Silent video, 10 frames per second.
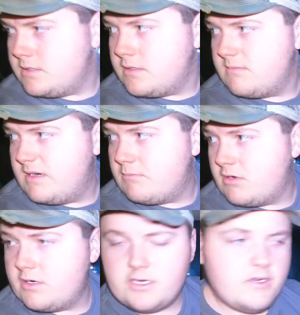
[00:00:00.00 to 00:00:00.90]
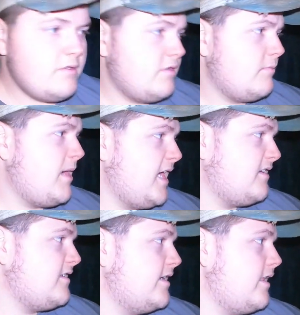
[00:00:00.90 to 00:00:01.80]
to remember to do the
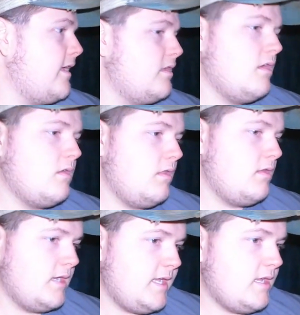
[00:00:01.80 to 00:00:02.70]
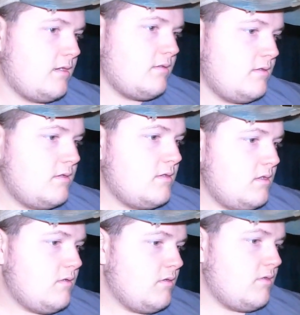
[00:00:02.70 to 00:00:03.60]
back side of that hill again
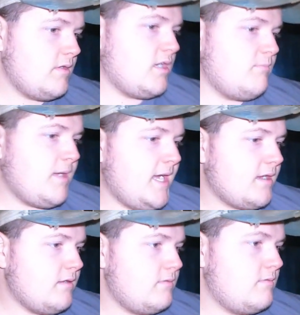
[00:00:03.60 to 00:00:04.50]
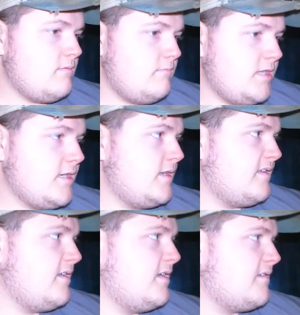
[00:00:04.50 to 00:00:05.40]
when we come back,
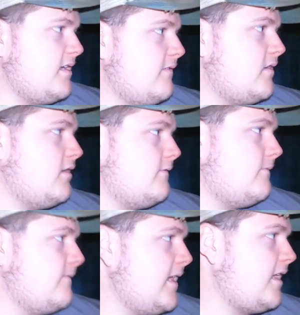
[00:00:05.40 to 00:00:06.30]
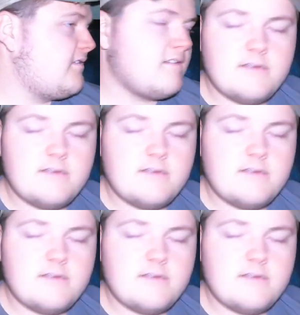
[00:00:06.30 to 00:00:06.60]
because it doesn't have enough gas